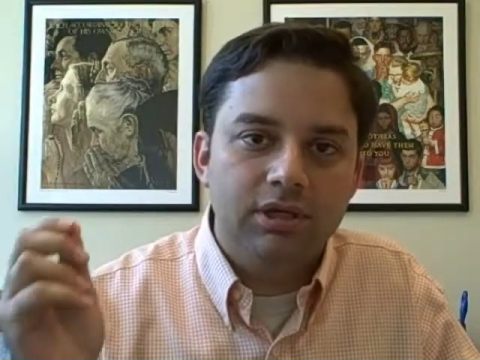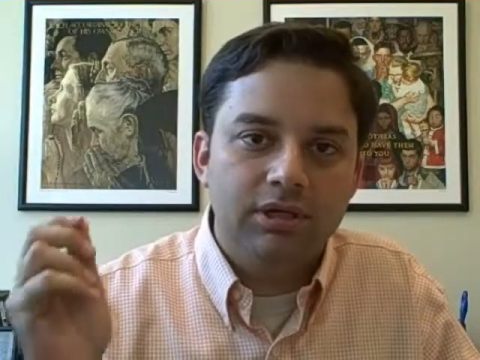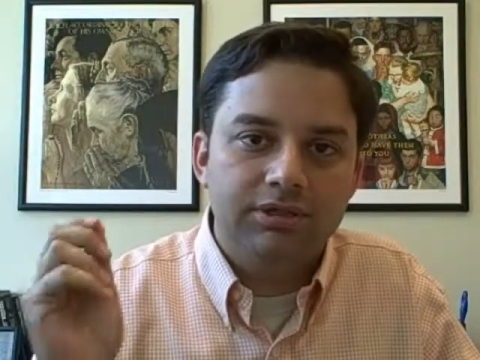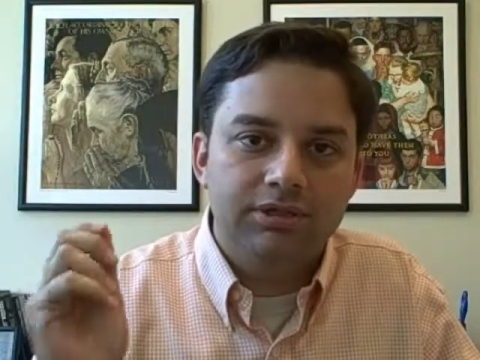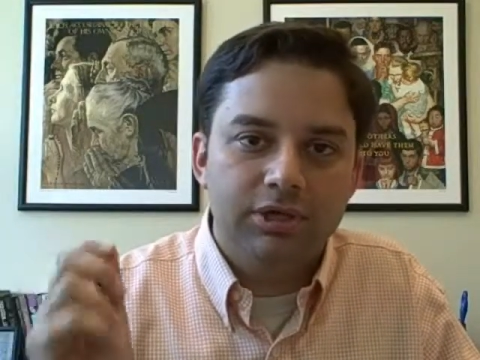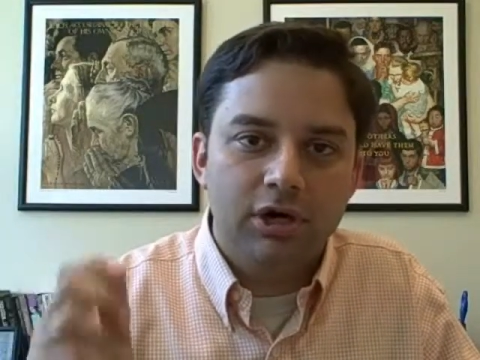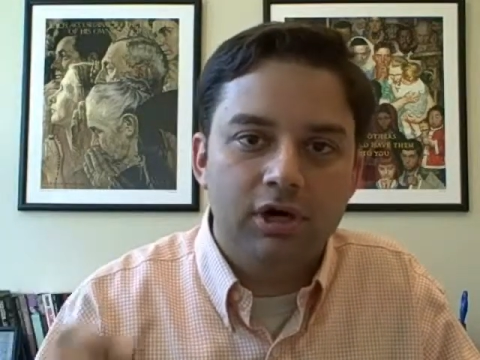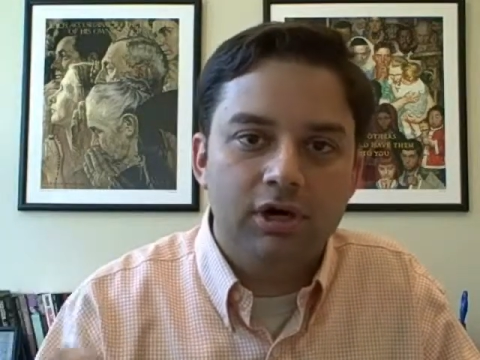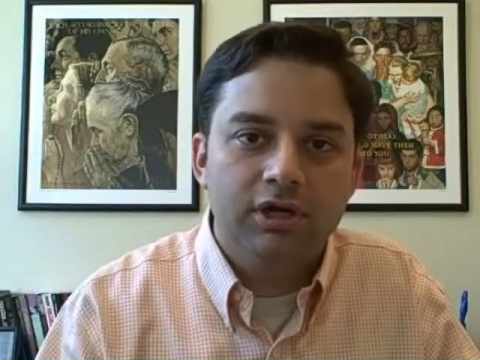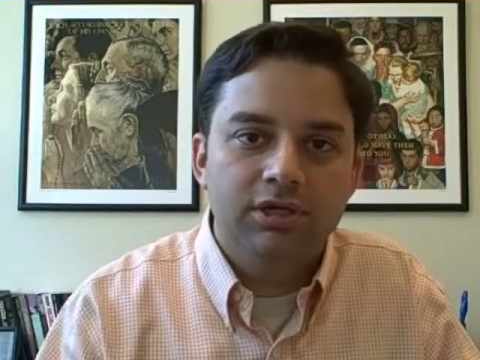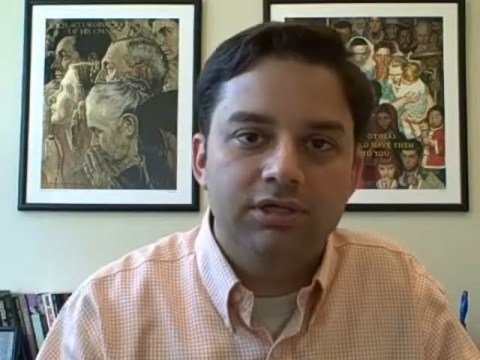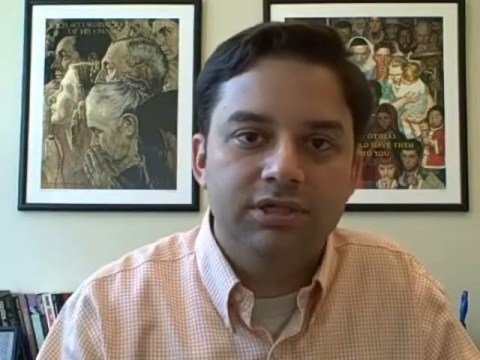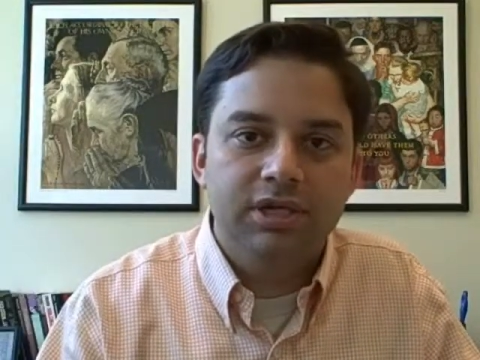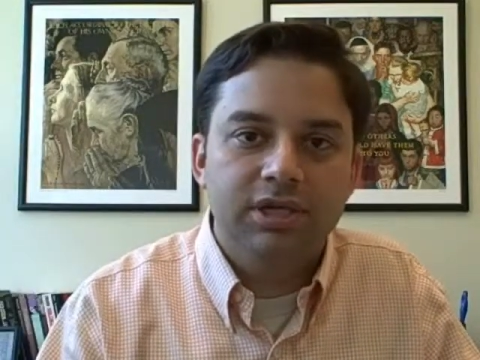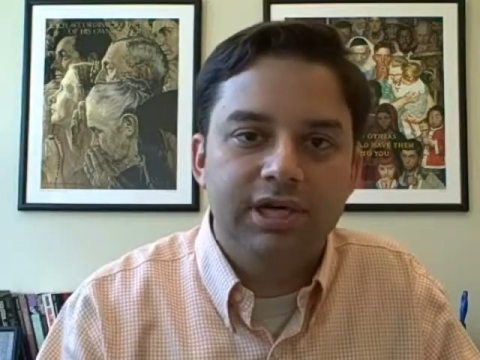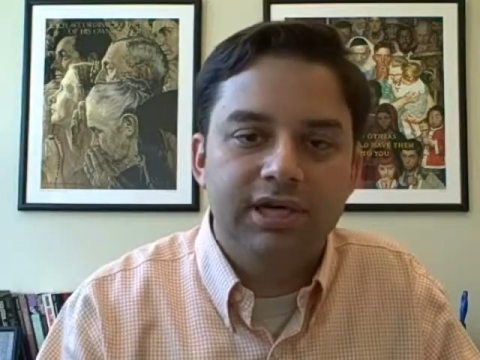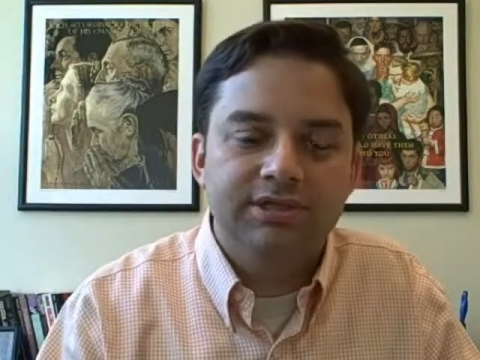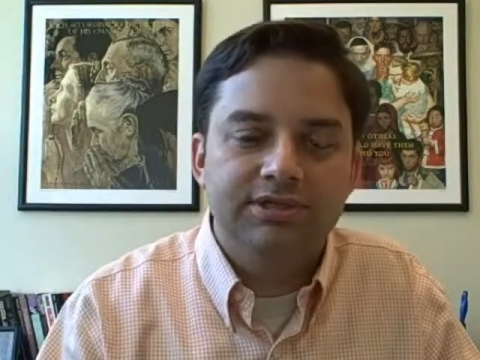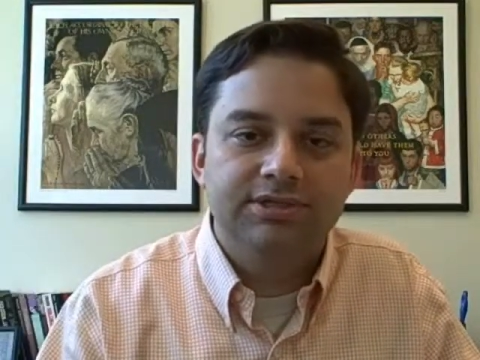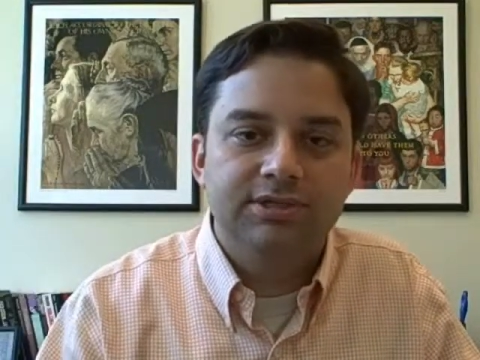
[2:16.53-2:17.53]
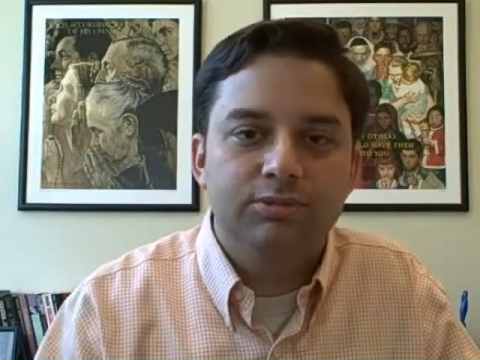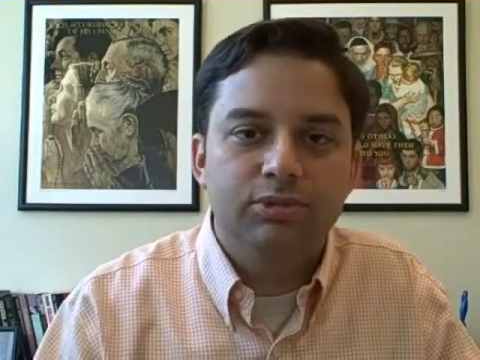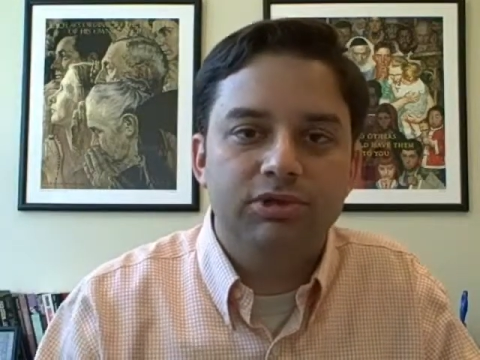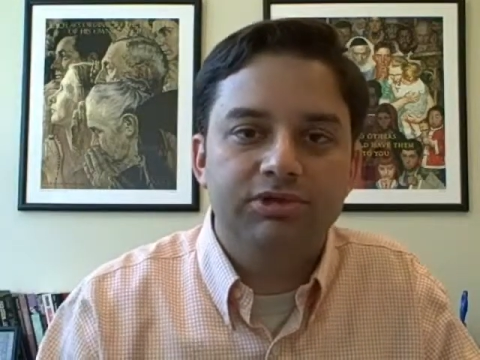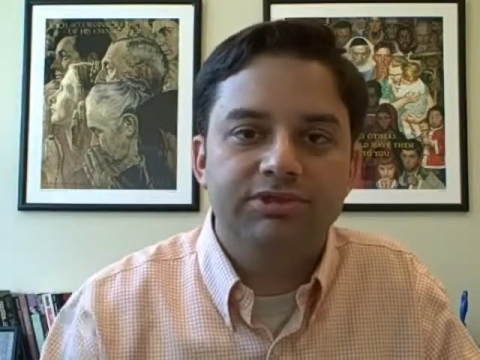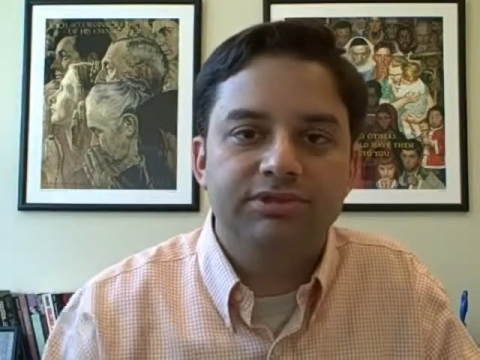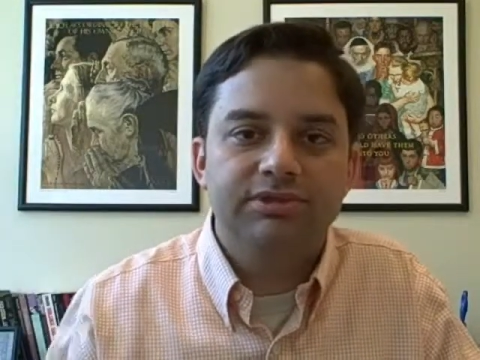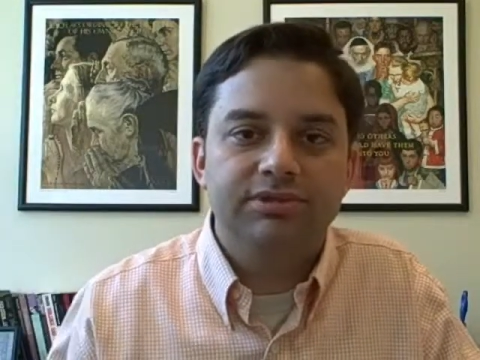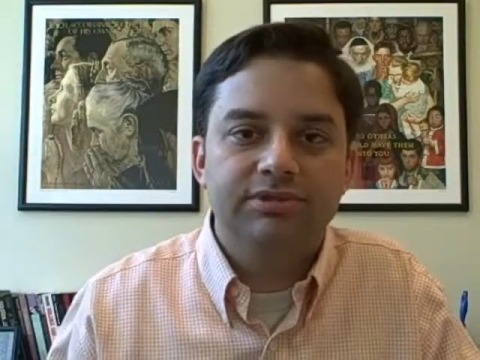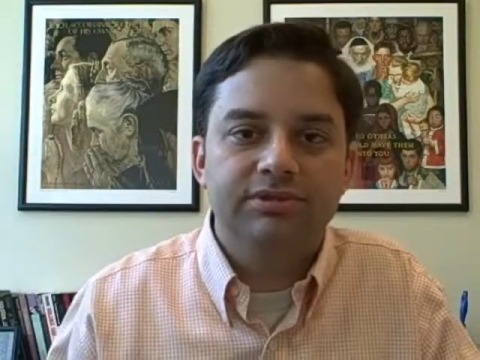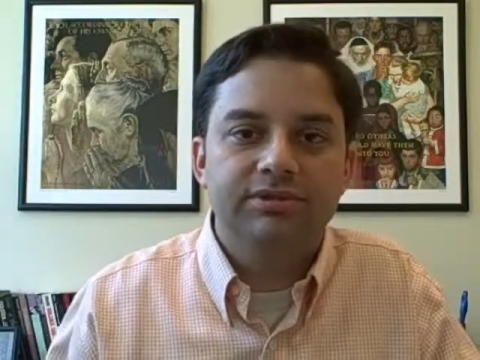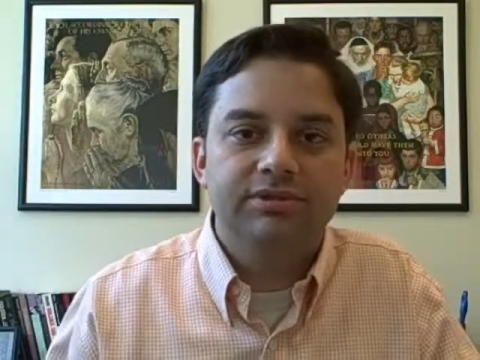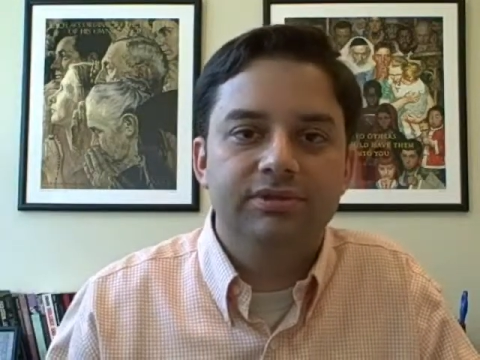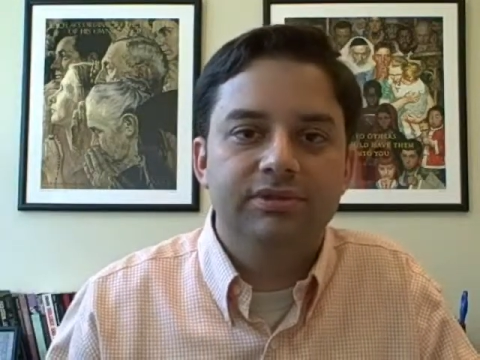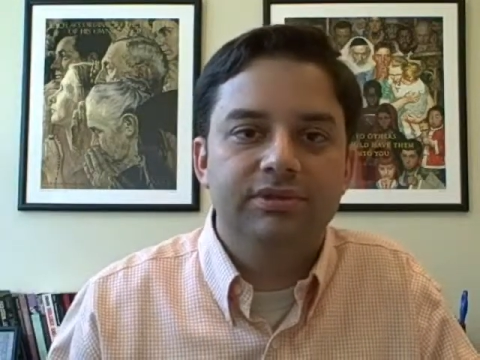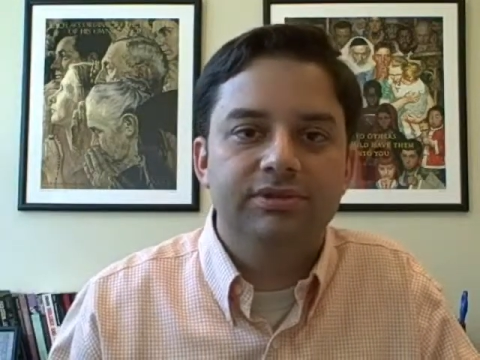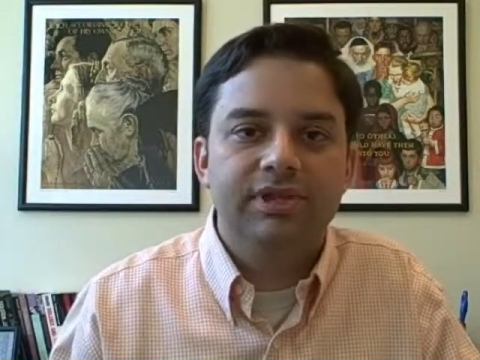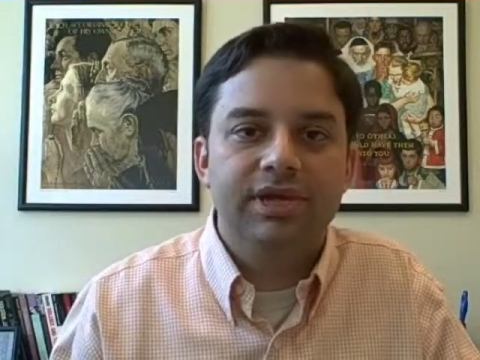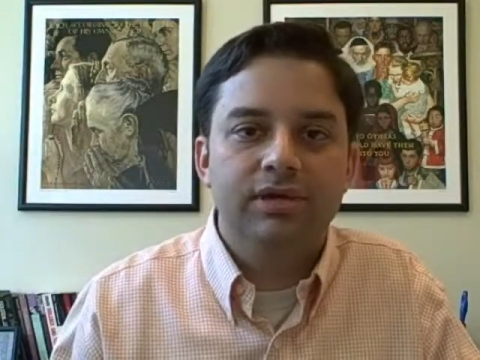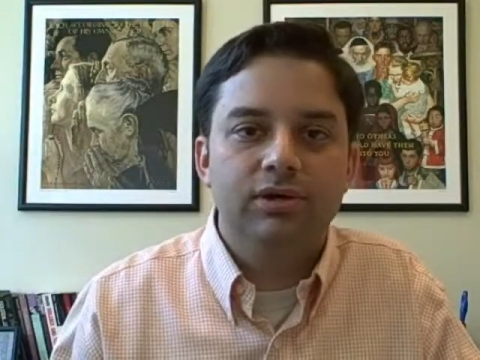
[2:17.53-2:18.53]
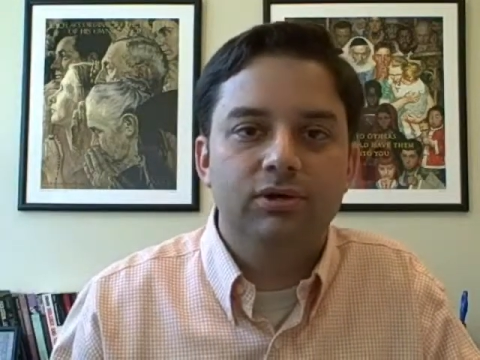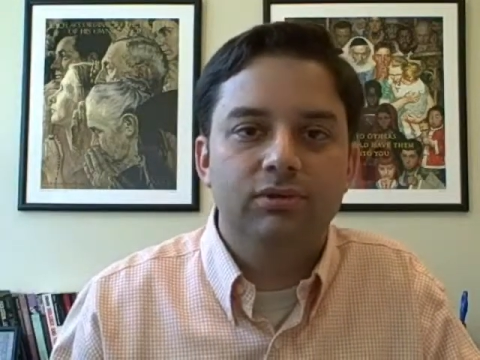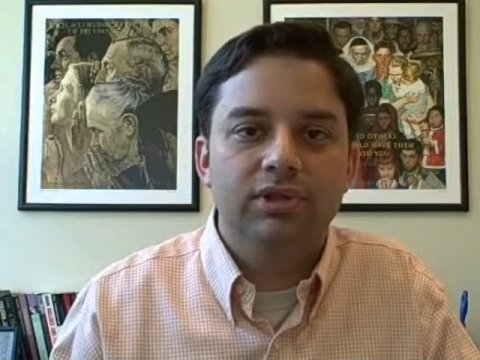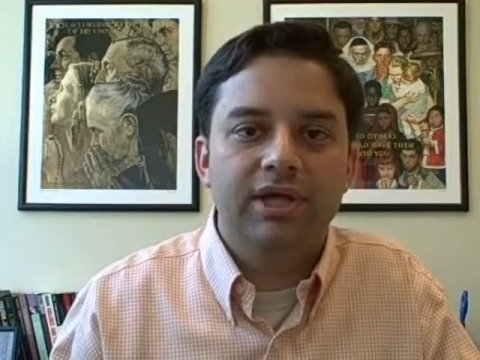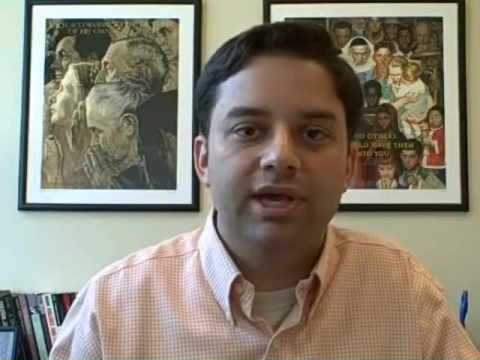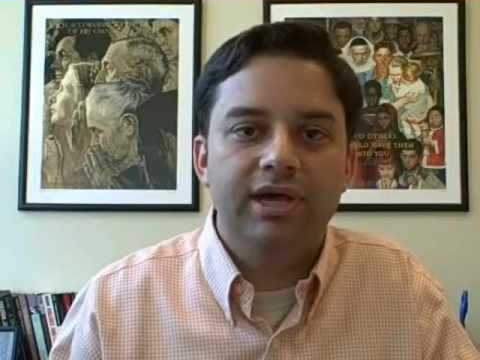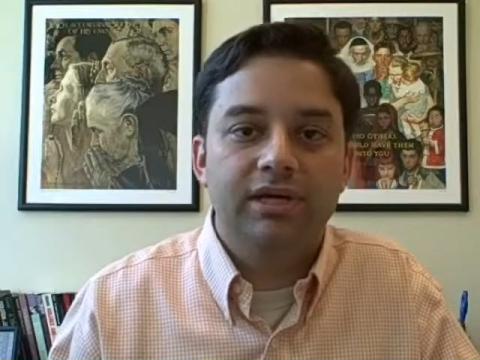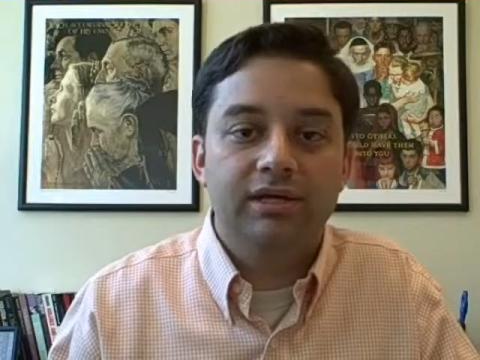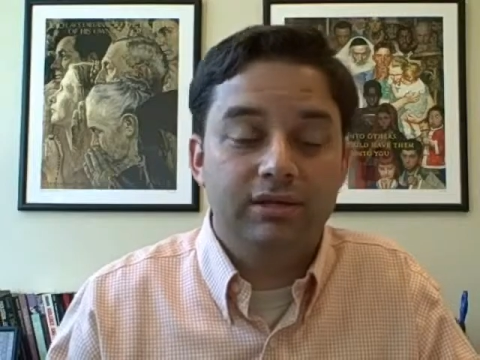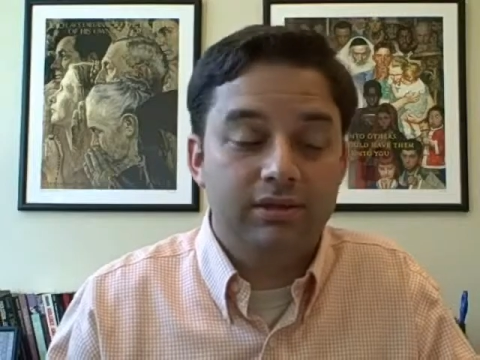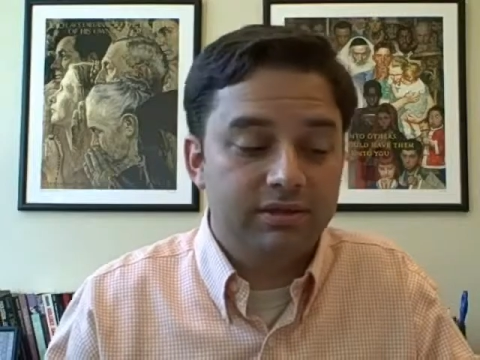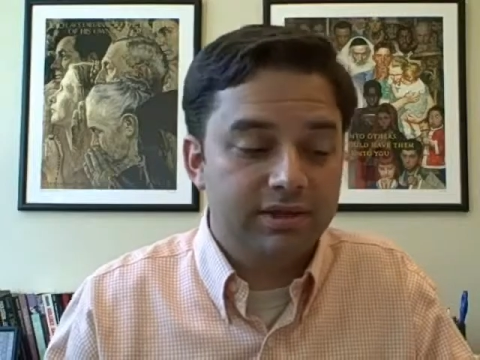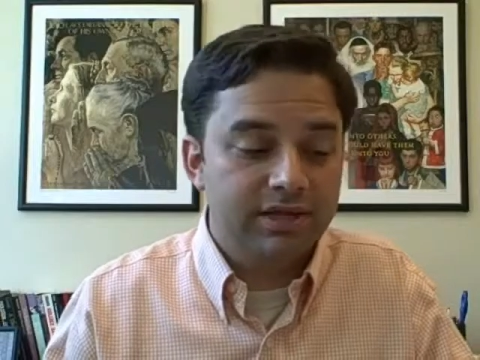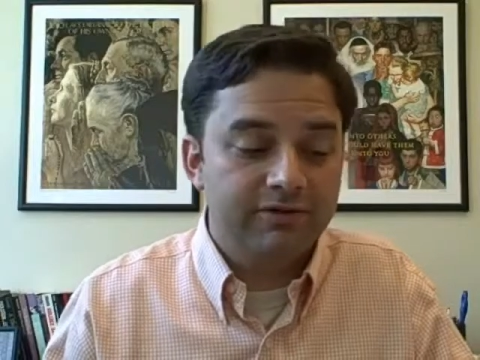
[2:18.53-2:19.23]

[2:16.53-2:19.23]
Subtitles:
a dart against the person that they don't like,